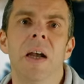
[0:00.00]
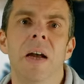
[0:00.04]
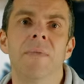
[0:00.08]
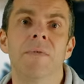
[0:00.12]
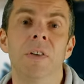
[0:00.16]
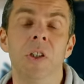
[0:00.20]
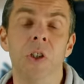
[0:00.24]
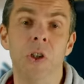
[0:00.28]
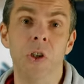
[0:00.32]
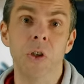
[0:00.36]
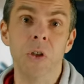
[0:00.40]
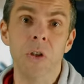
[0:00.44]
and
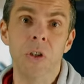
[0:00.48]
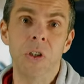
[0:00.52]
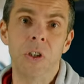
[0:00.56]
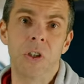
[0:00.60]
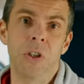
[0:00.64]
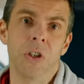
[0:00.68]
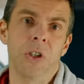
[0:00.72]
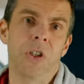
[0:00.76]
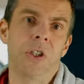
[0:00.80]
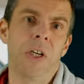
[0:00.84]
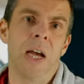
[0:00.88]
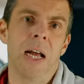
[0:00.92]
reduce
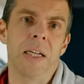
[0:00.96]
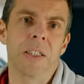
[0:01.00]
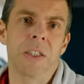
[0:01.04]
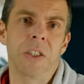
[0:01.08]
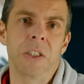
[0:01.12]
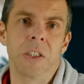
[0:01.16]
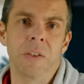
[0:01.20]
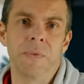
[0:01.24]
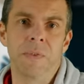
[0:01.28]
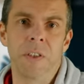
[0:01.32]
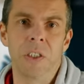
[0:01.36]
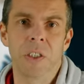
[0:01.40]
your
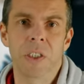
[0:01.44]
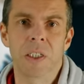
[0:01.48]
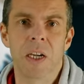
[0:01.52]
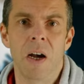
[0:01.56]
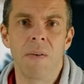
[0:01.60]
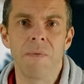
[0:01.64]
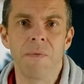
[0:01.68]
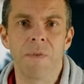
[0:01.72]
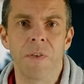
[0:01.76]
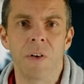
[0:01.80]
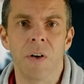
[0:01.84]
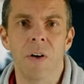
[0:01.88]
chances of
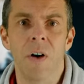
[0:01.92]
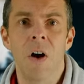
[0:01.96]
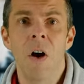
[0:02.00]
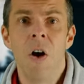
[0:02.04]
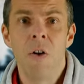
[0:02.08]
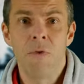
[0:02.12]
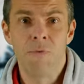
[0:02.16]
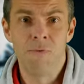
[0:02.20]
discomfort